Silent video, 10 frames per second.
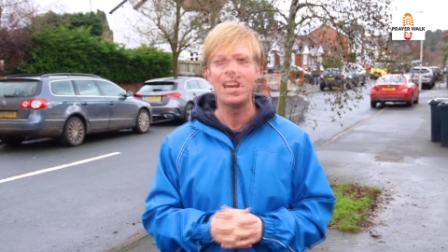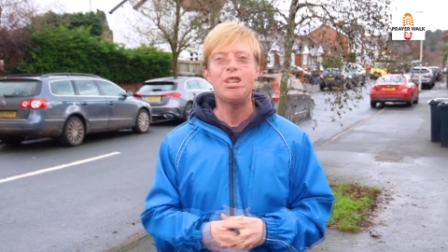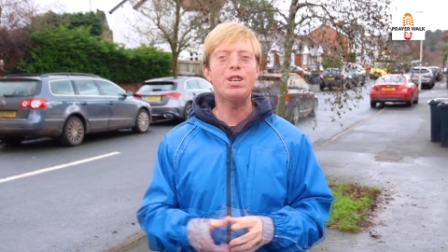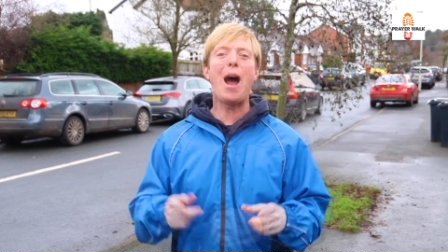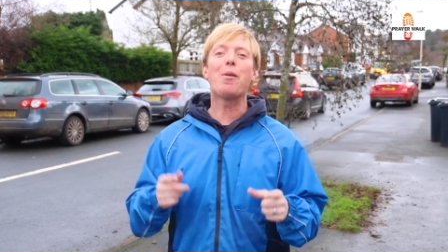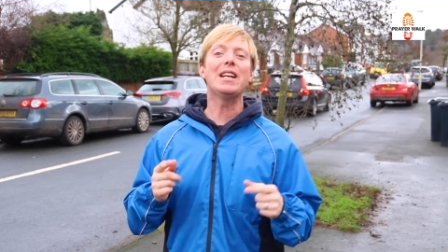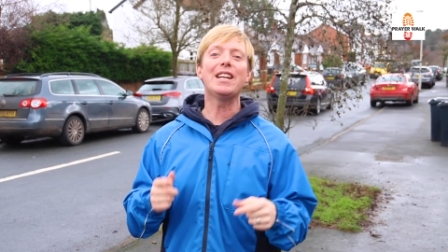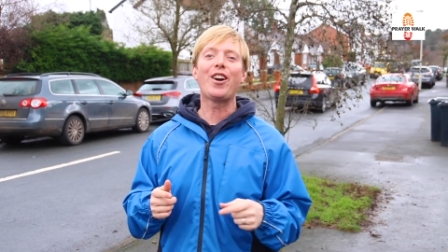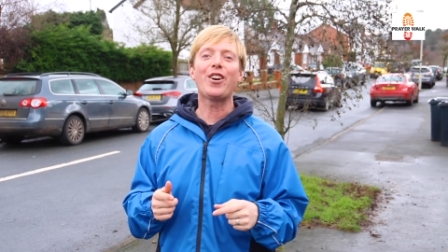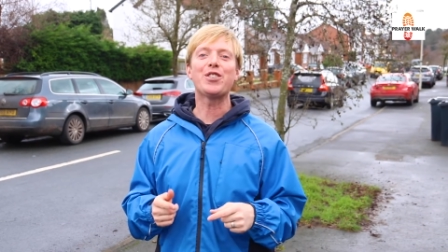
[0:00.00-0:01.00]
So I would
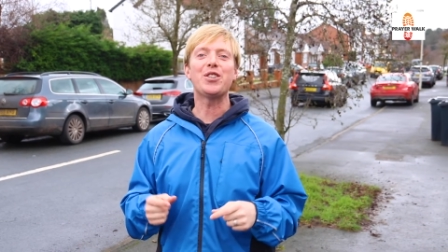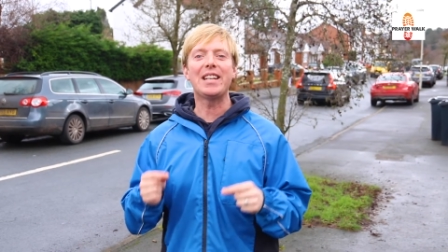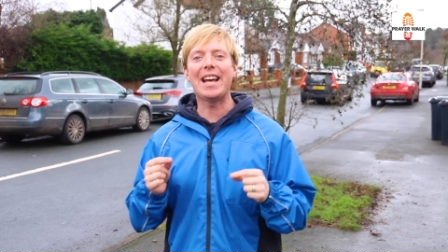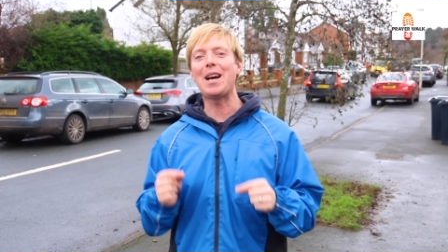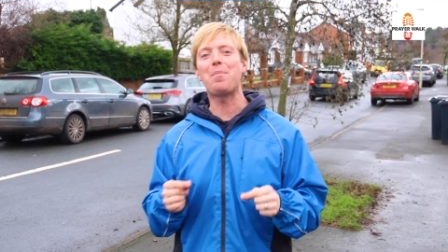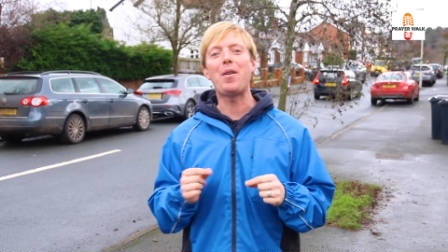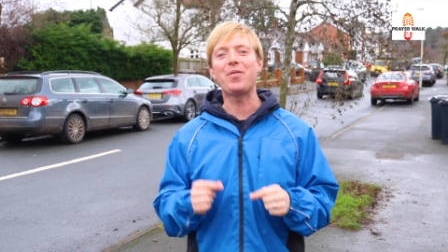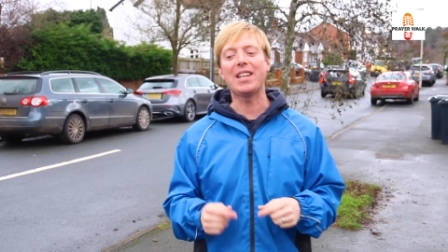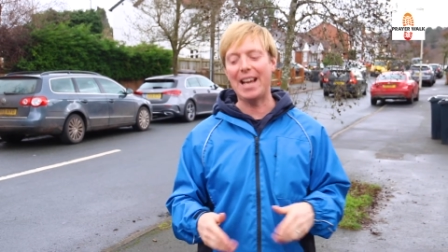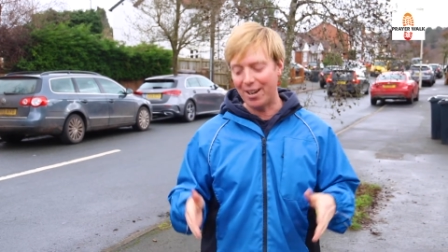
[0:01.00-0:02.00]
encourage you, get up off
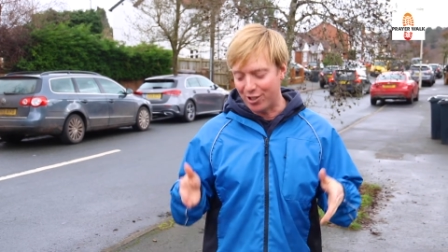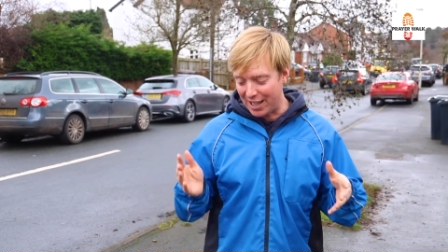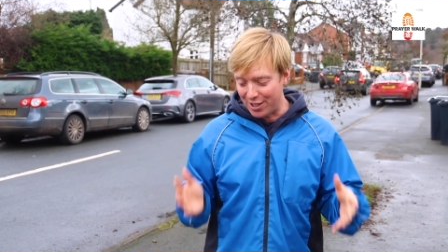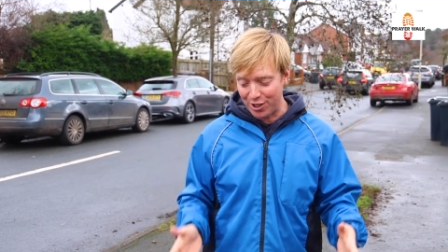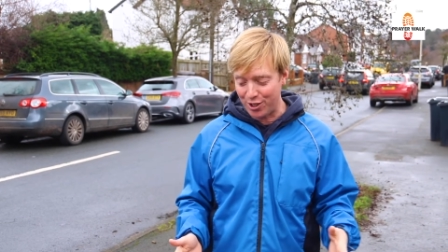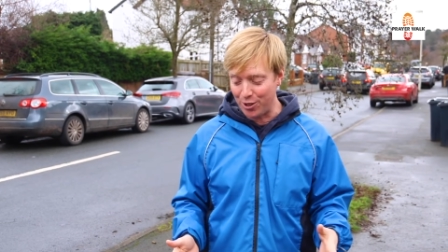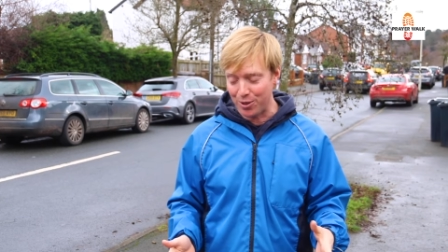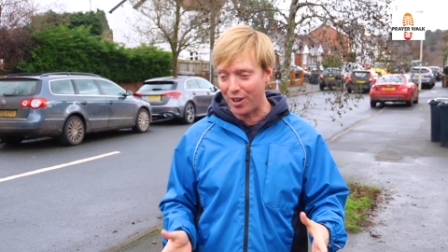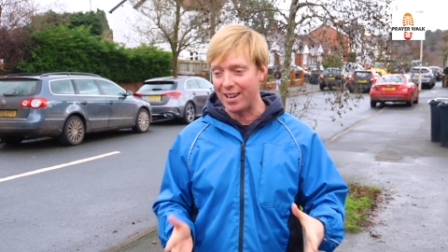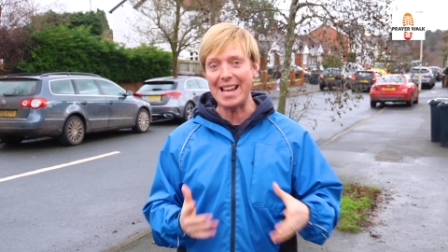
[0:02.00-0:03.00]
the couch, get your shoes on.